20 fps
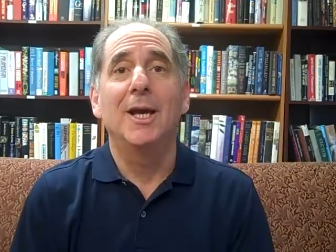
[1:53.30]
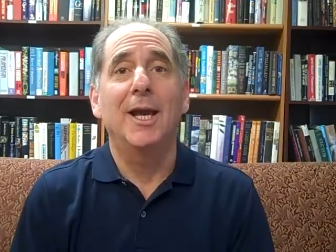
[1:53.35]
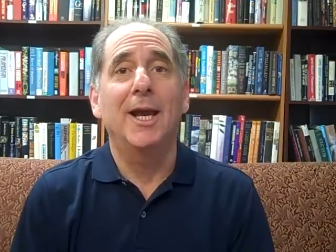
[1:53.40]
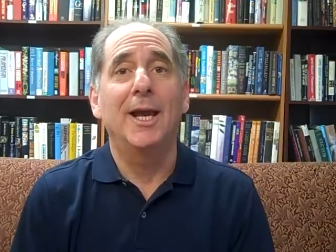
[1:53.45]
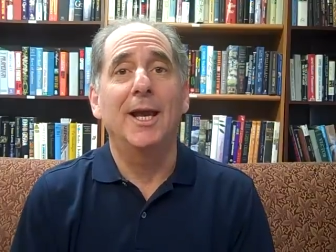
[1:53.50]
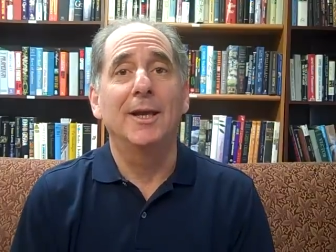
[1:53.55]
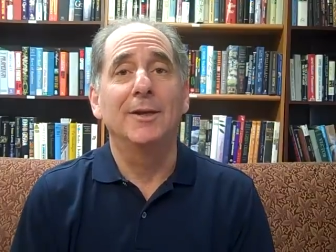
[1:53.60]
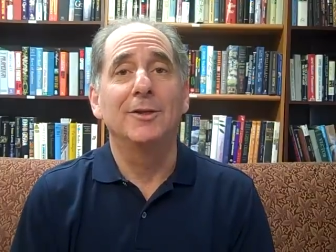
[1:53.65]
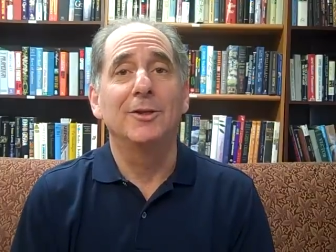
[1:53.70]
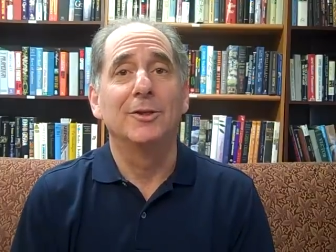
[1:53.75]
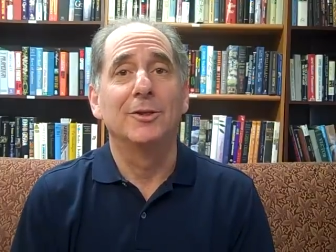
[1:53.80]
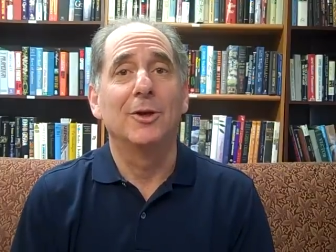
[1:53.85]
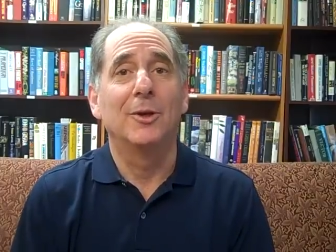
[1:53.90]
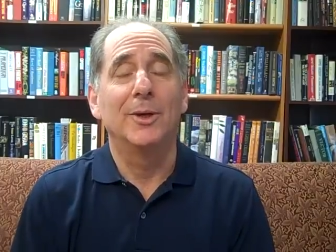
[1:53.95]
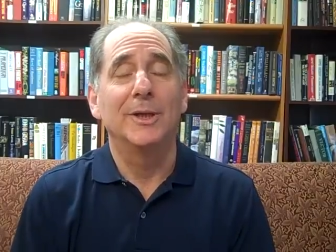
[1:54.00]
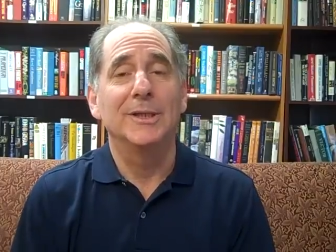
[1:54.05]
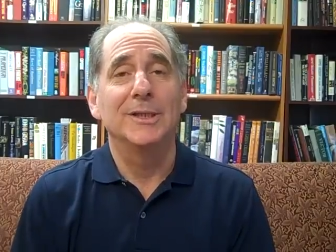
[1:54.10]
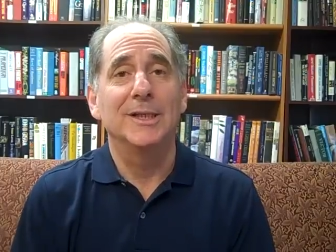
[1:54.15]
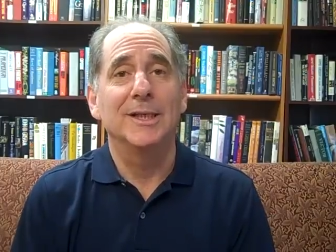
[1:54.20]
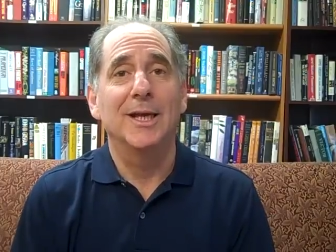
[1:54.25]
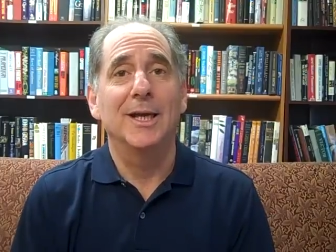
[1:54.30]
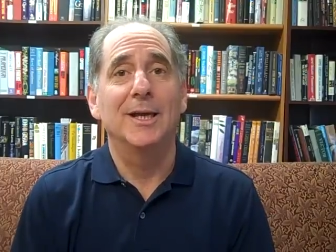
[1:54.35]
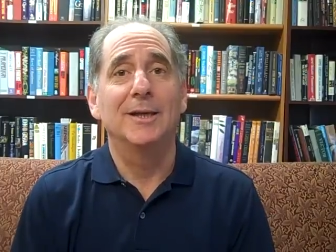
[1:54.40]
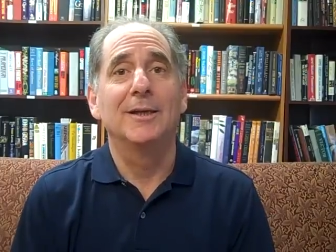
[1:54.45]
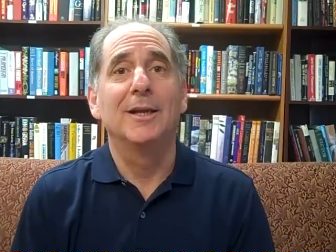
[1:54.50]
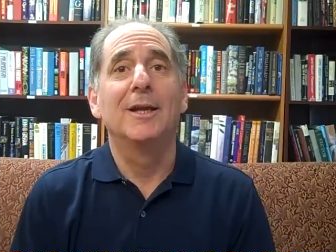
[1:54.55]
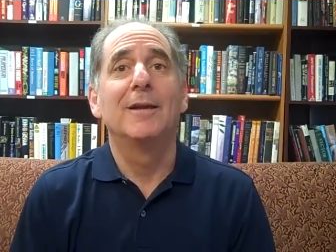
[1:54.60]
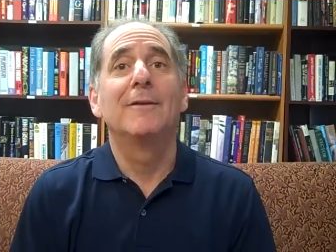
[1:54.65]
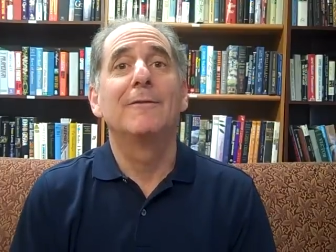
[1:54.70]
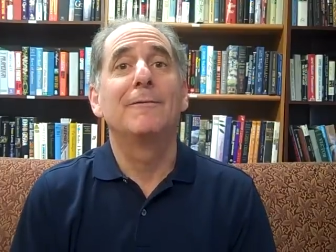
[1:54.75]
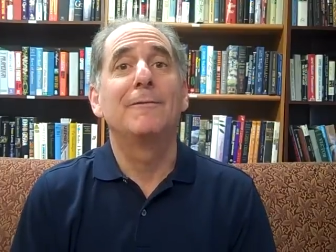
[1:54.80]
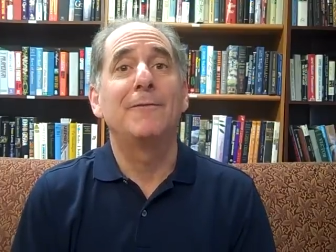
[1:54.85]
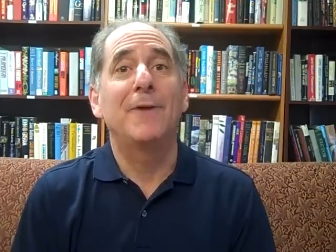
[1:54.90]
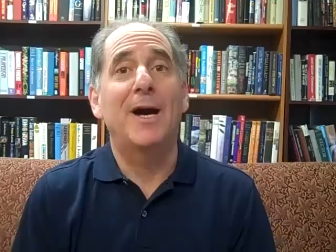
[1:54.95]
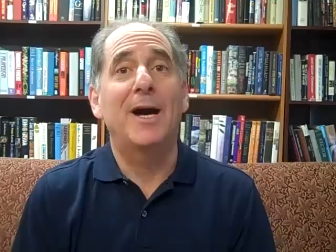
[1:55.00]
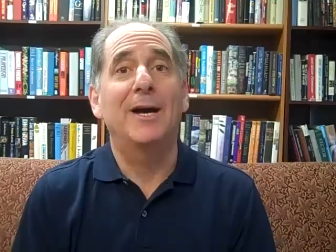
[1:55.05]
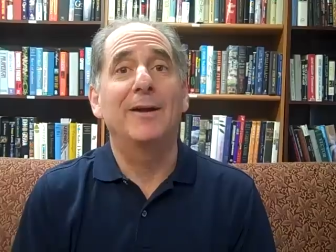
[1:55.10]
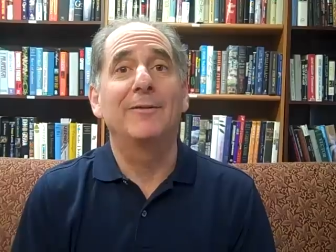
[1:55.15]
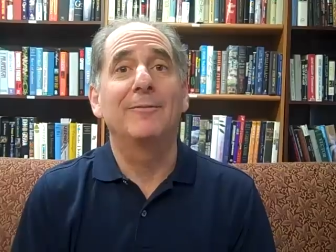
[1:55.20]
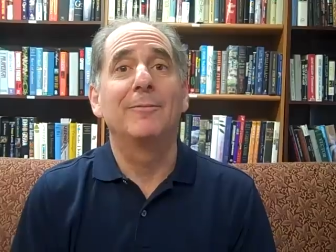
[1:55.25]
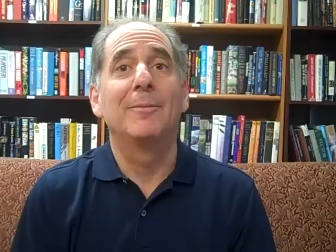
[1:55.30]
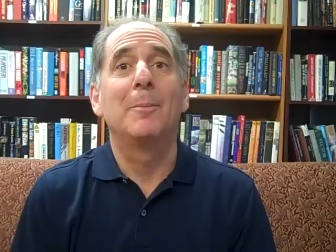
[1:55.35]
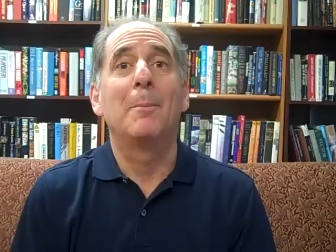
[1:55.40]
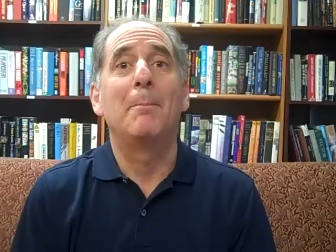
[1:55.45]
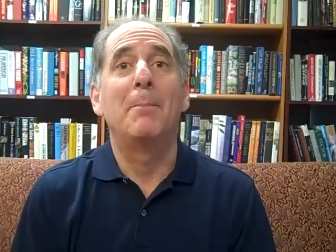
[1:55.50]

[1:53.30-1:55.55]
and you're going to get five